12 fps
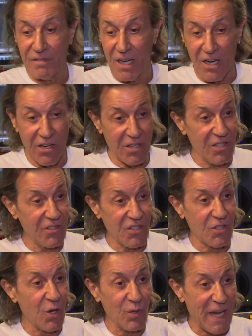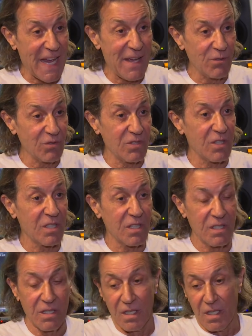Ireland sold out.
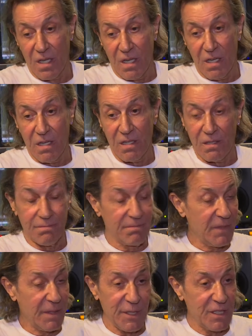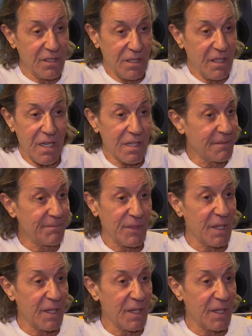I mean, yeah.